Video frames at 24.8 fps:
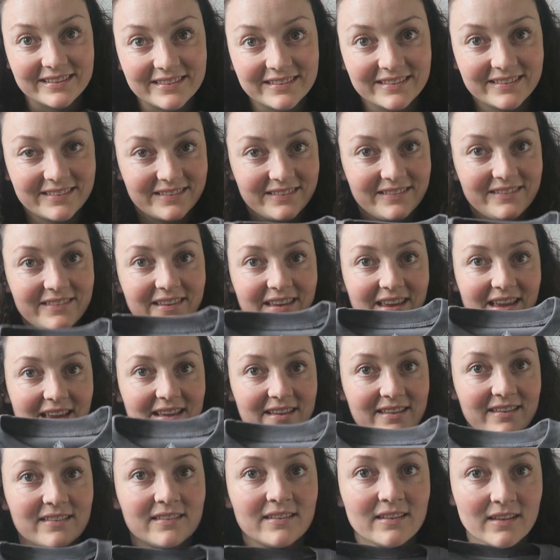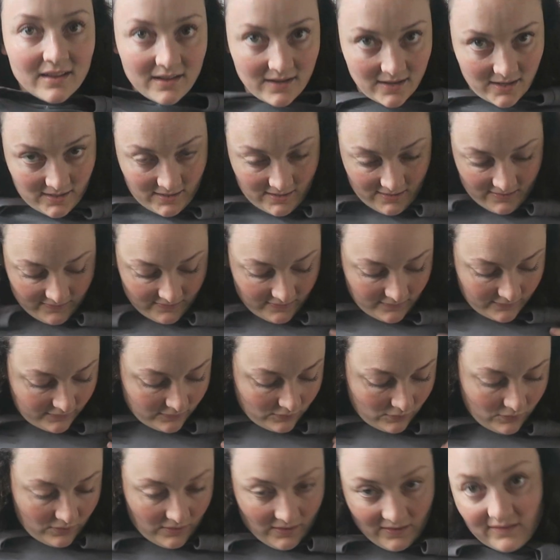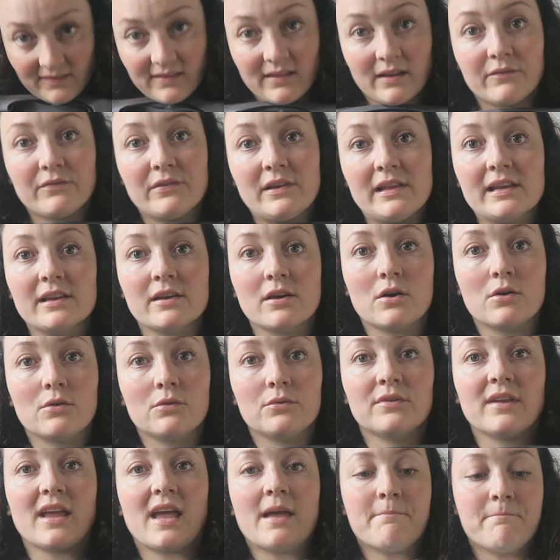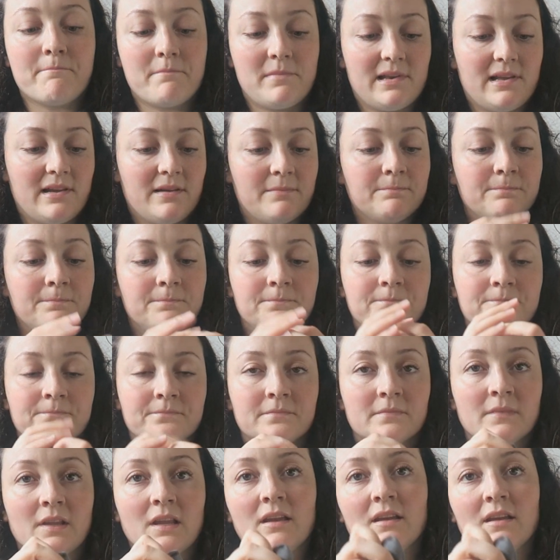in the suitcase. So it's got this lovely gold emblem,